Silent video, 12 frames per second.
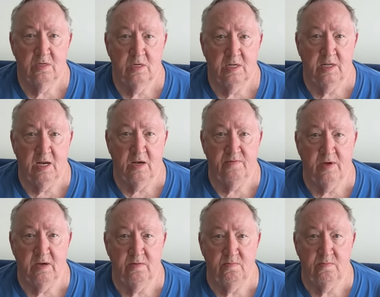then I've
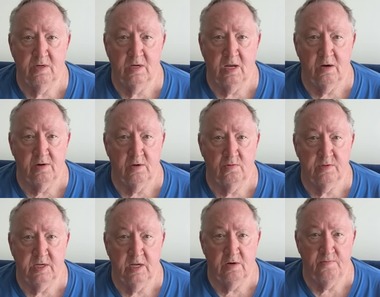had, 10 or
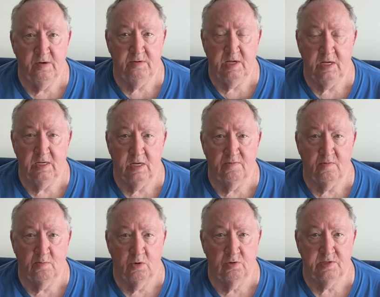15 different
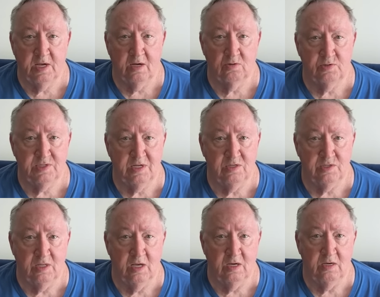motorcycles since
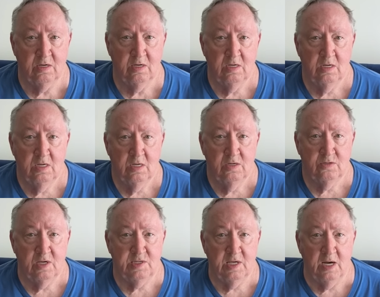then. So
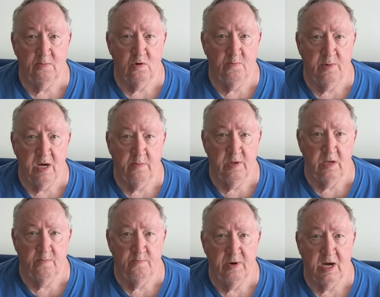I said, I'm going to buy me a
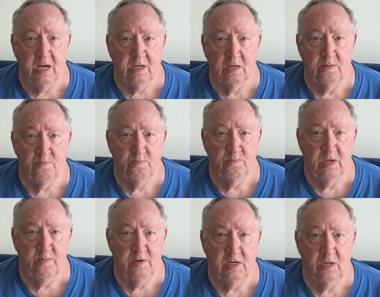bike,
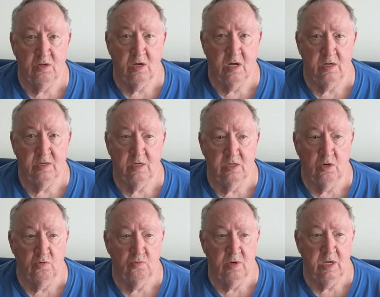maybe another Honda
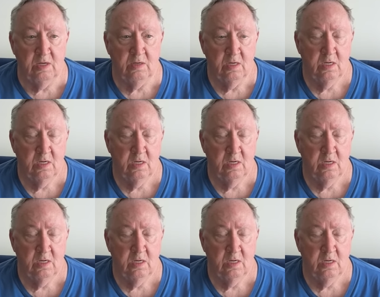Goldwing